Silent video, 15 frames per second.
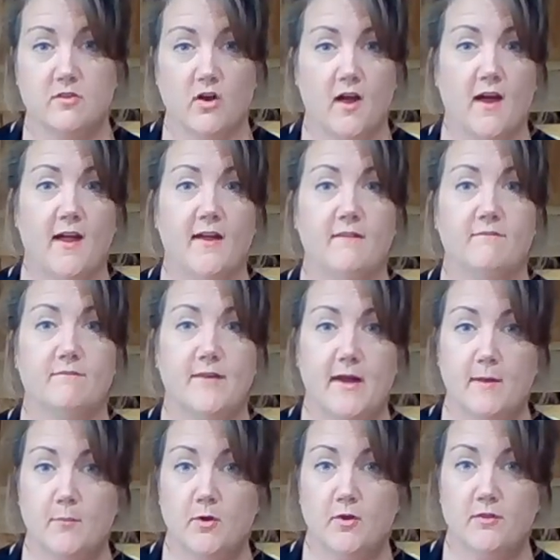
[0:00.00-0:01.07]
They're high in
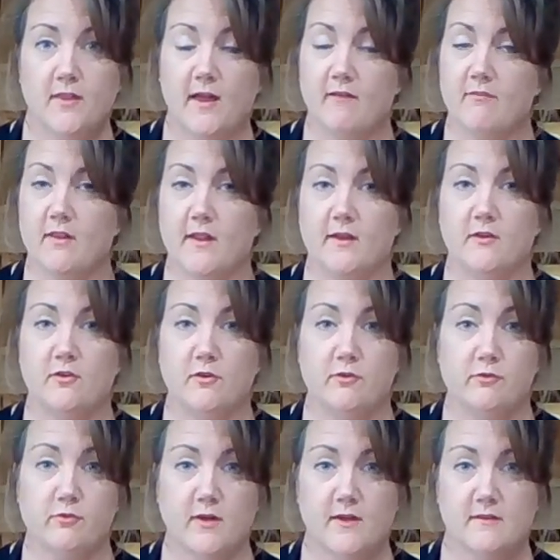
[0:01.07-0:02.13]
fiber. They have a lot of
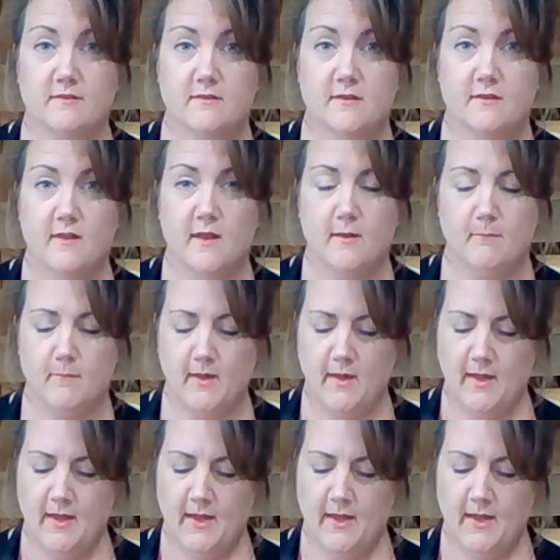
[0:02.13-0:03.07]
nutrients in them.